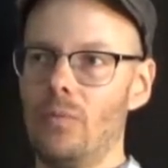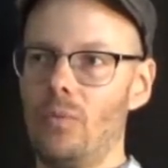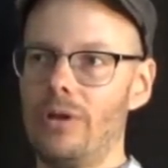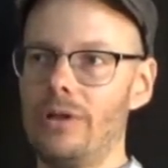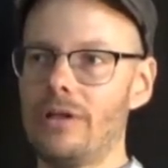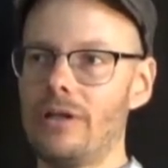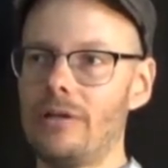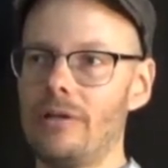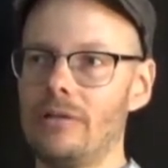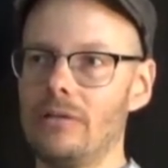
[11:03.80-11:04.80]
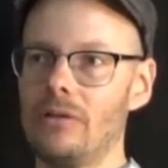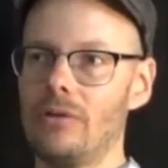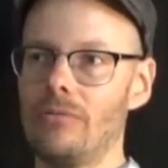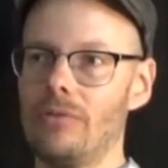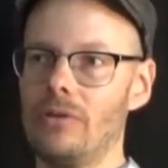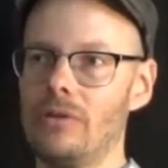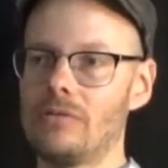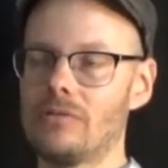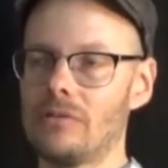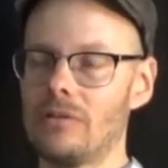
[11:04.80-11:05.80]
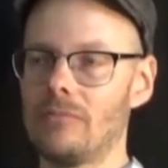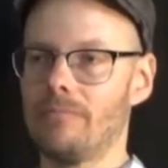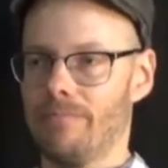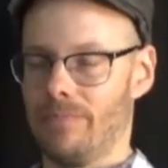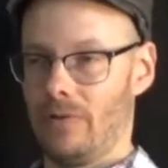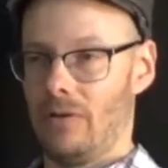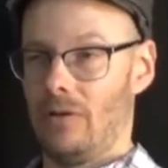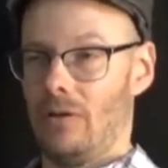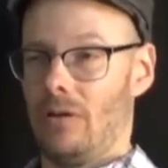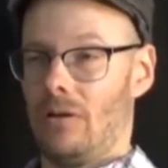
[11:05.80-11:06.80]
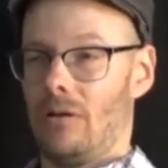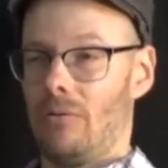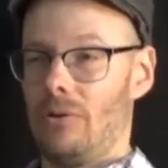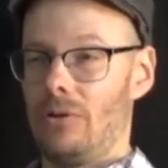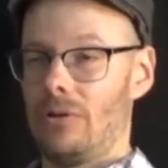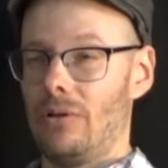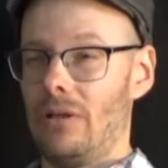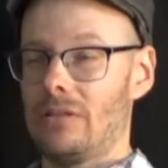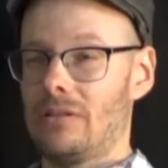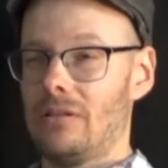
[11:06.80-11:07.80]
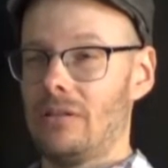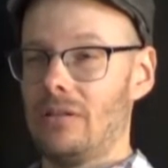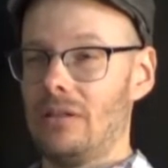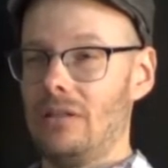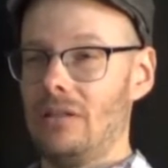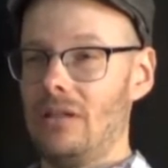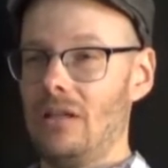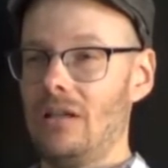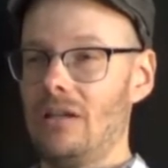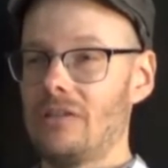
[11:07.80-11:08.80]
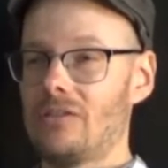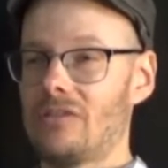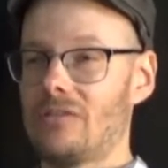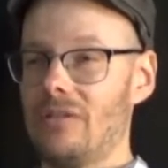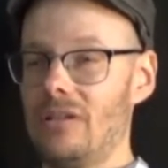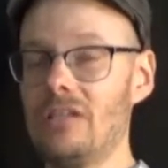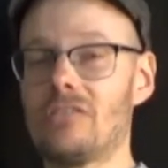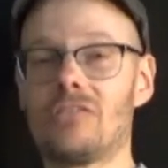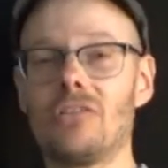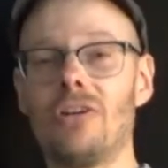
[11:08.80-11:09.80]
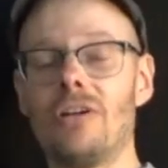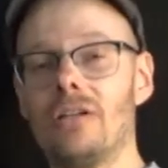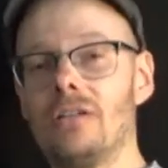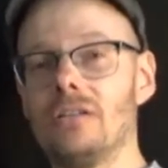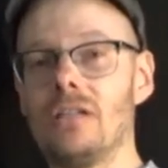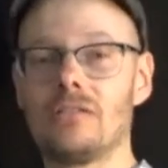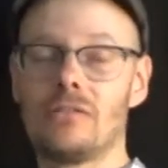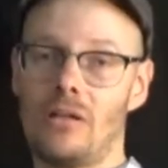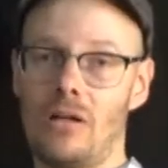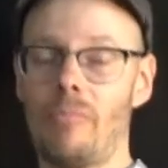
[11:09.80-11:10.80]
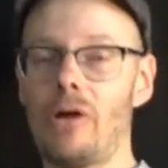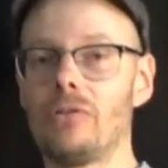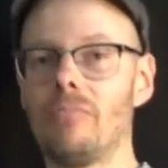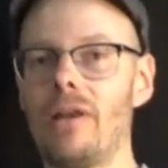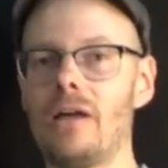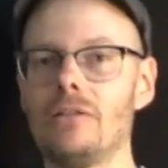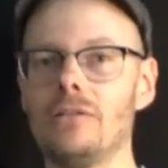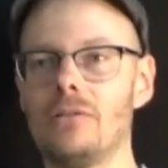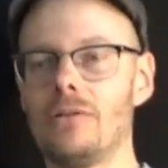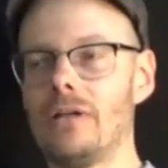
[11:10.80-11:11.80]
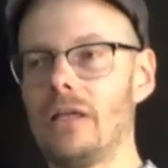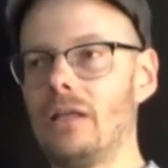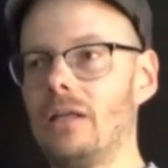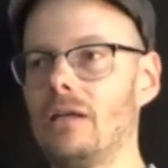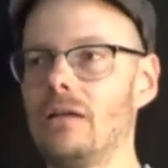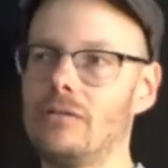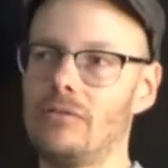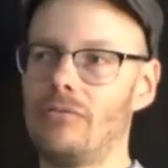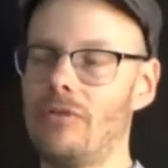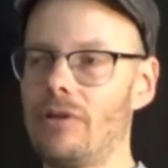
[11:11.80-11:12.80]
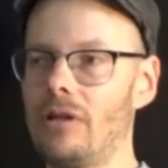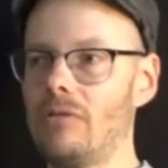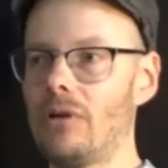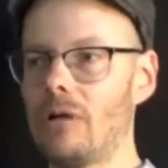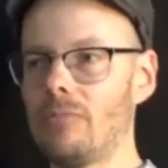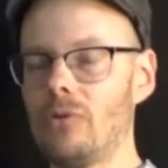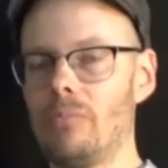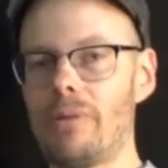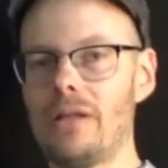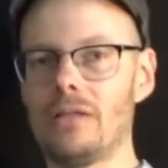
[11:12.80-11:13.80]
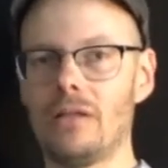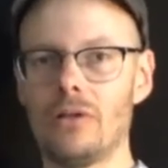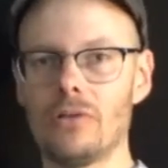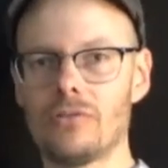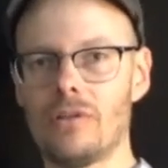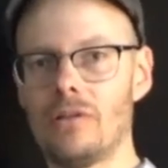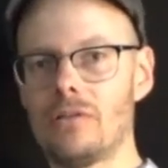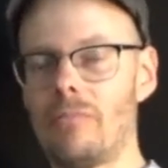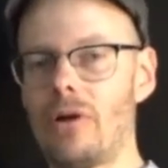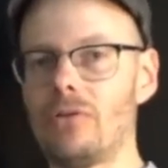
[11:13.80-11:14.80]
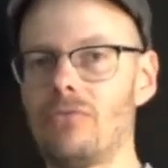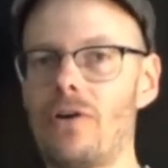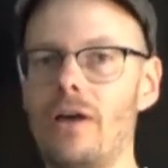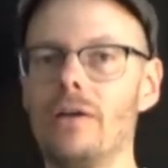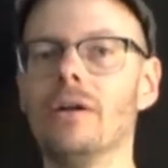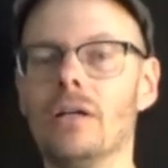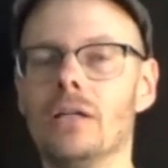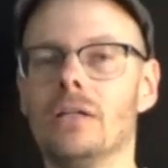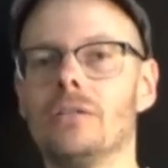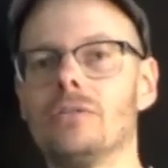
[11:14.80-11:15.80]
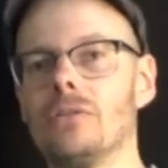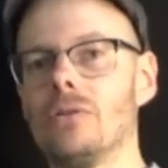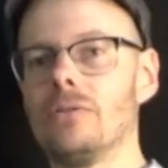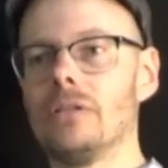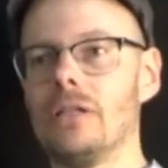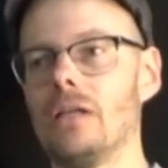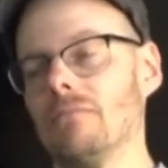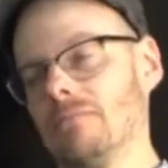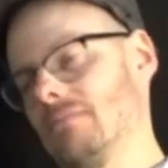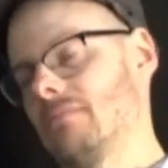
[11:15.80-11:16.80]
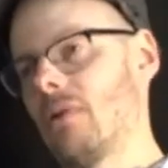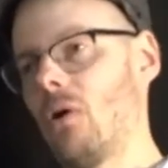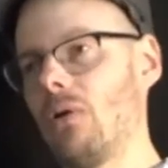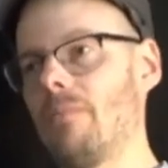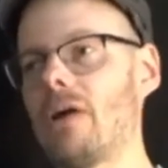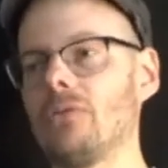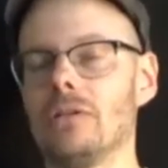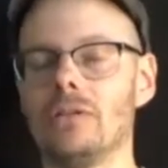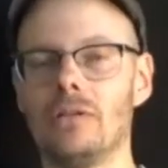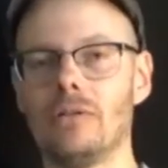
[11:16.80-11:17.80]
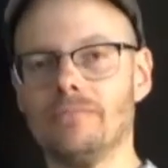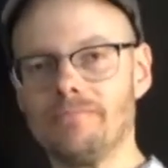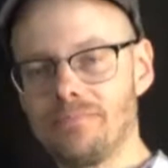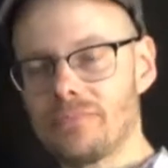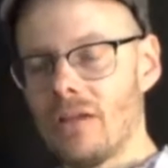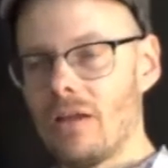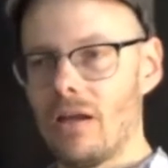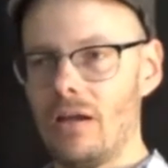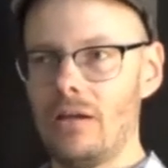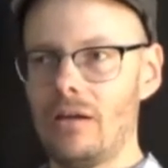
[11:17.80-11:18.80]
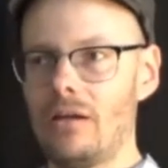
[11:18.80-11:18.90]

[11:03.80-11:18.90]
we uh, you know this what do you call it in English Easter. That's about the blood, you know, and then we come to Pentecost, and it's about the fire. So and then Holy Mountain, you know.